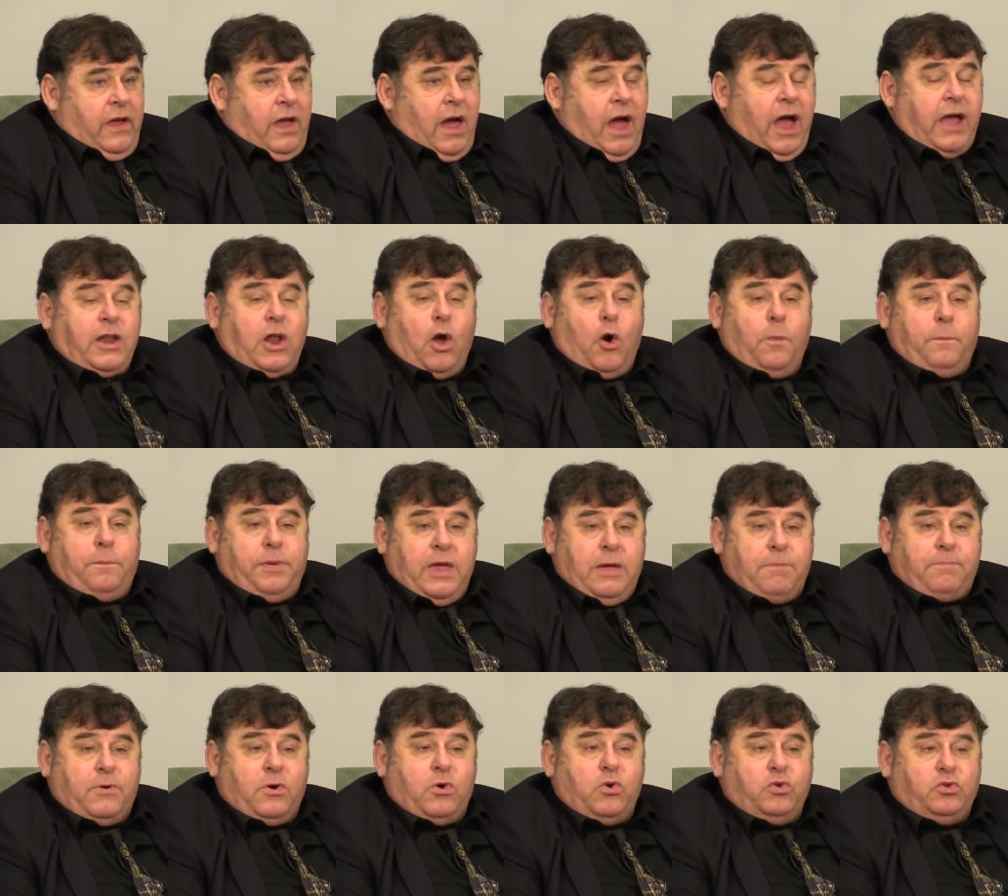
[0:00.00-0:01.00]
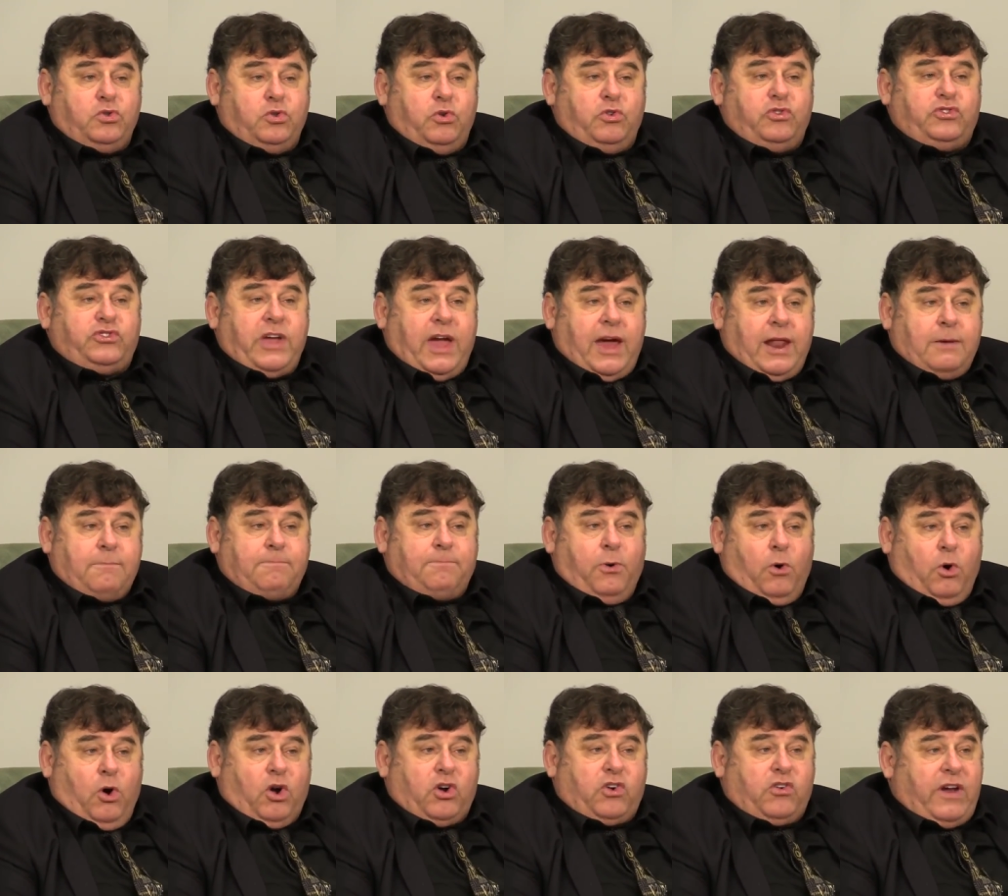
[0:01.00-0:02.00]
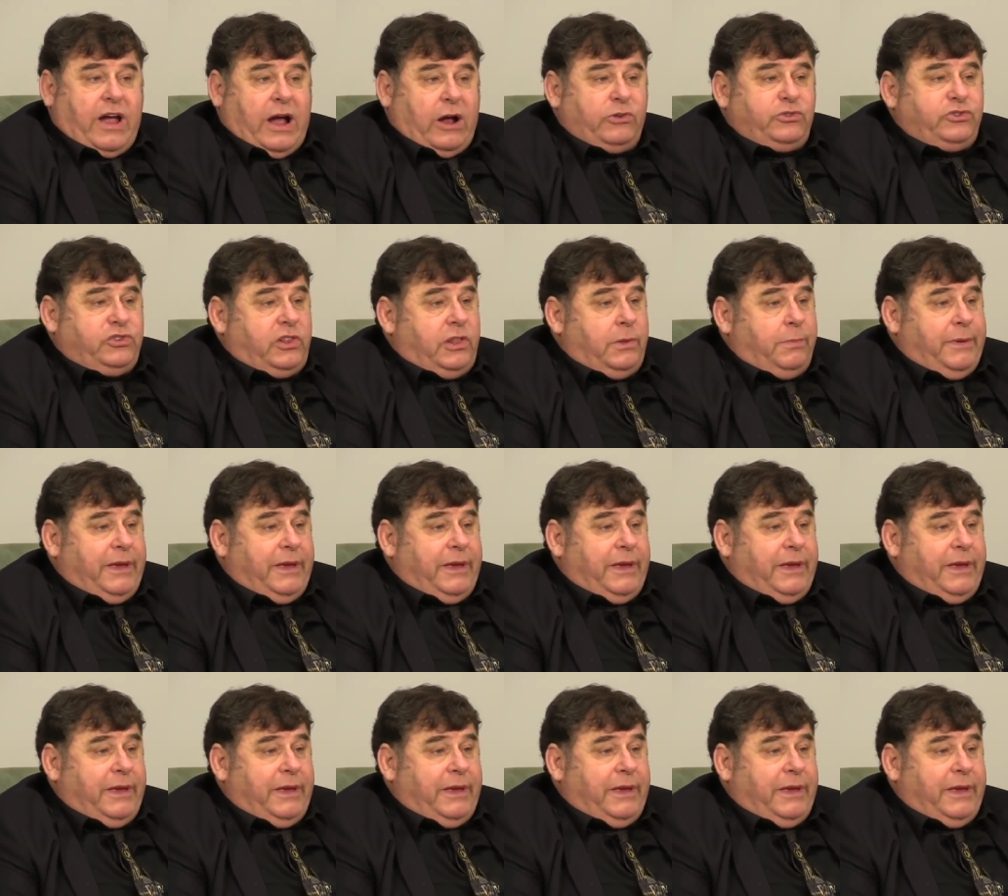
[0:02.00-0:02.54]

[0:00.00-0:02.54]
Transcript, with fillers: I know people who knew Jan and Paul Crouch in the